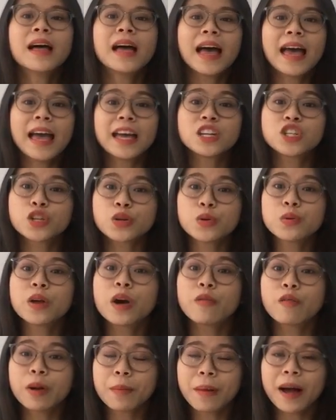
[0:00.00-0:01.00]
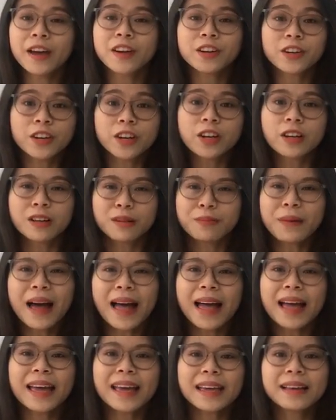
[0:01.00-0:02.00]
and do the reminder.
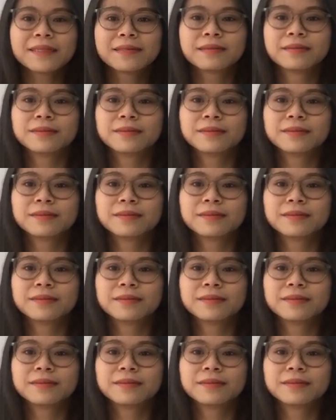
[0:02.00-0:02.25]
Goodbye.